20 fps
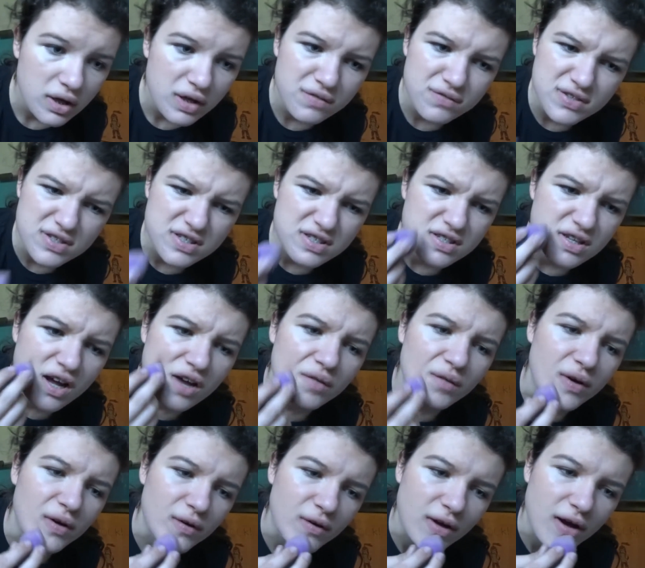if this is on
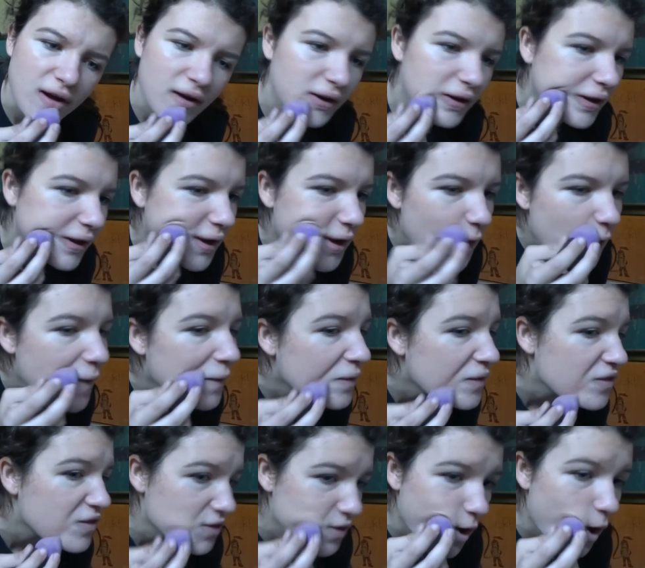right or not, and
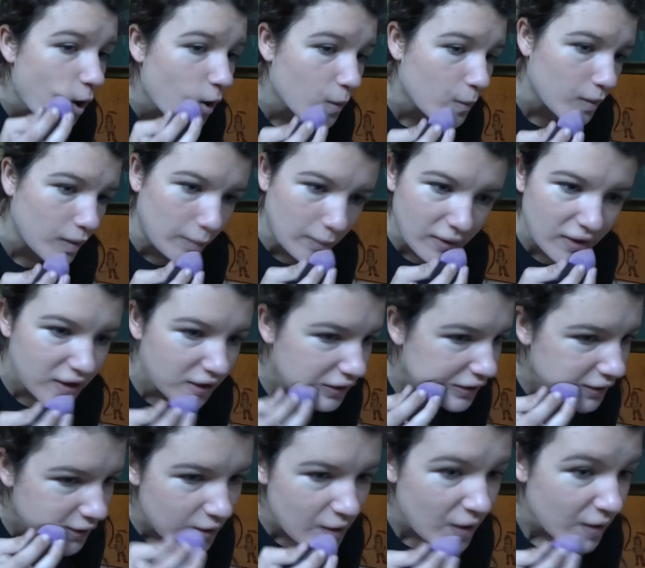this is horribly
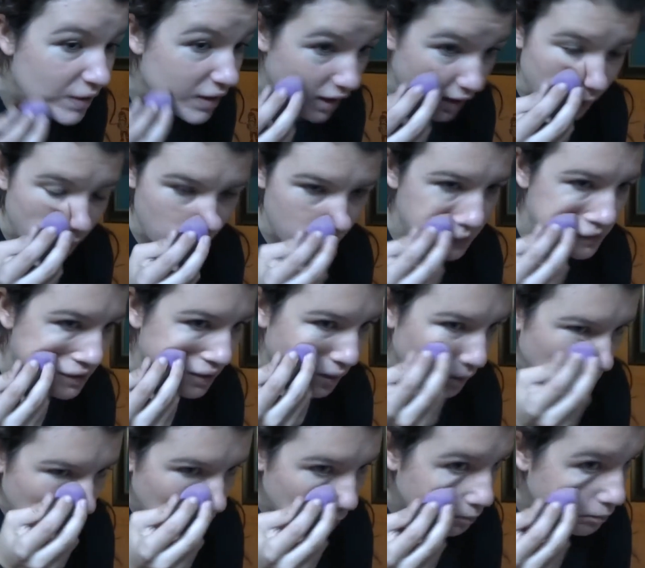blended, that I can
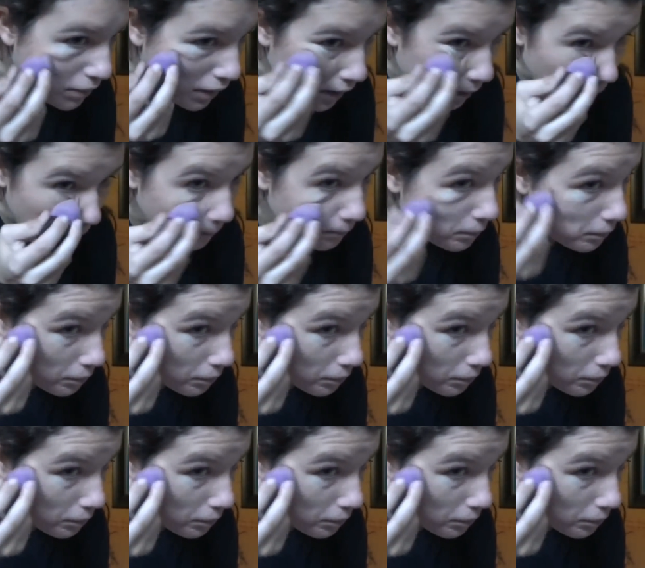tell. But